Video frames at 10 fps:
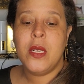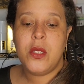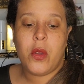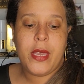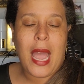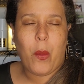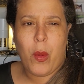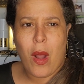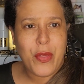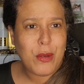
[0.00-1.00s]
So yeah, we
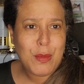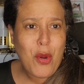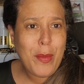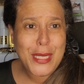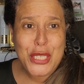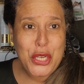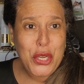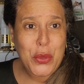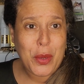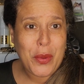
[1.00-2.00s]
want those moments
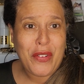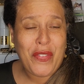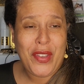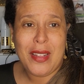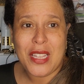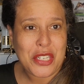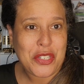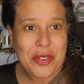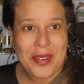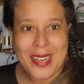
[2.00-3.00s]
too. We want to feel
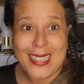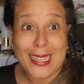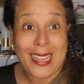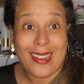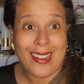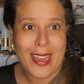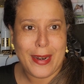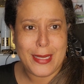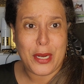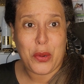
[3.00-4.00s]
luxurious and like a
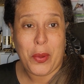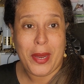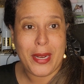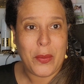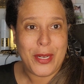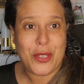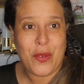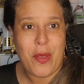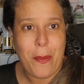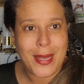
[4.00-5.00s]
goddess and a queen and we
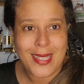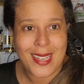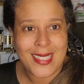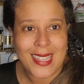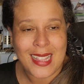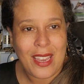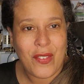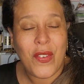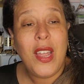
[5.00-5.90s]
deserve the best things in life.